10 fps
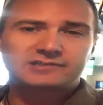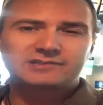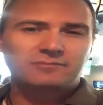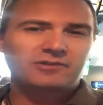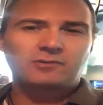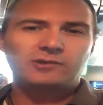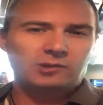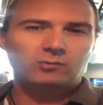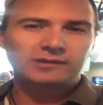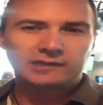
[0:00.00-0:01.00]
It's something that we
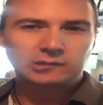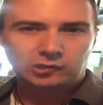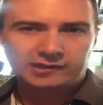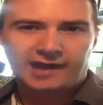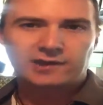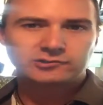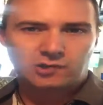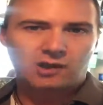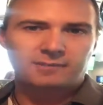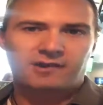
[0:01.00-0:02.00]
don't really look at or
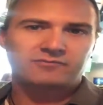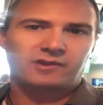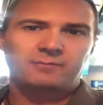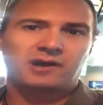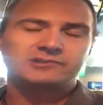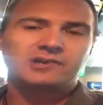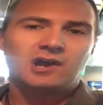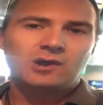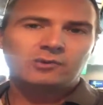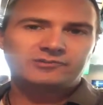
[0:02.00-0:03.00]
talk about very much
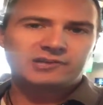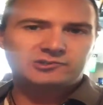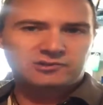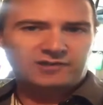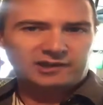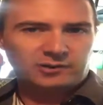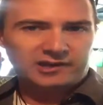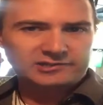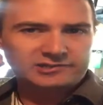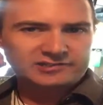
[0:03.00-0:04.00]
with teacher
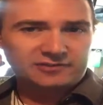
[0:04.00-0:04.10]
evaluations.